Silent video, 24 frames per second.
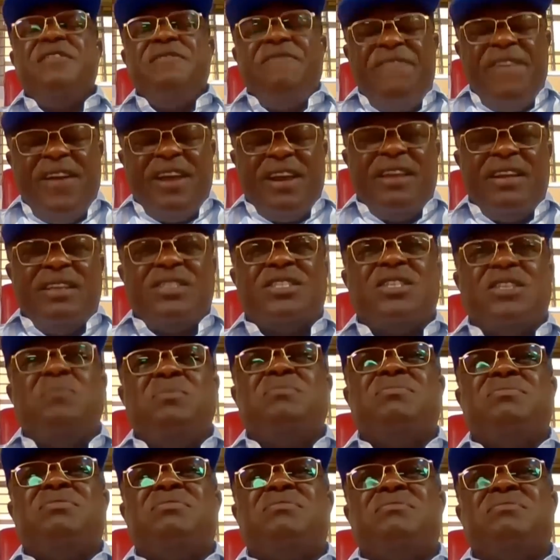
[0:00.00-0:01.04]
the
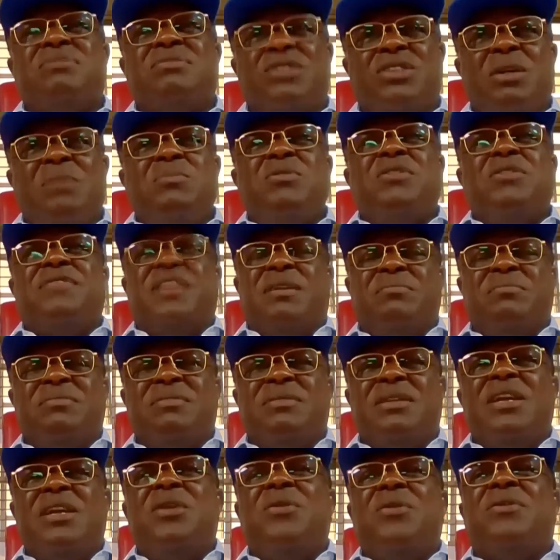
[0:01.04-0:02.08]
Afenifere, some,
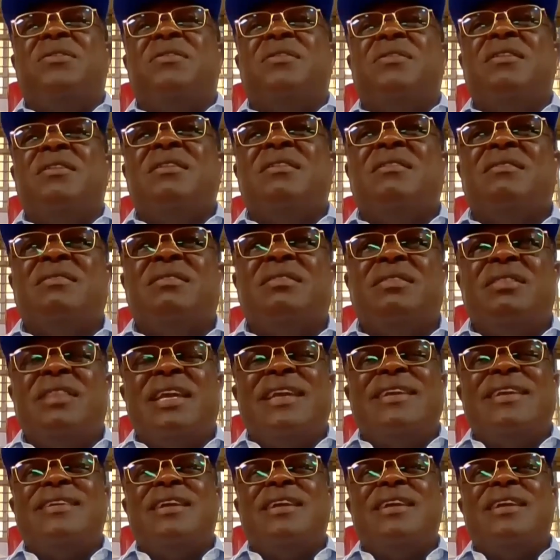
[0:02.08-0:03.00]
some of them, you know,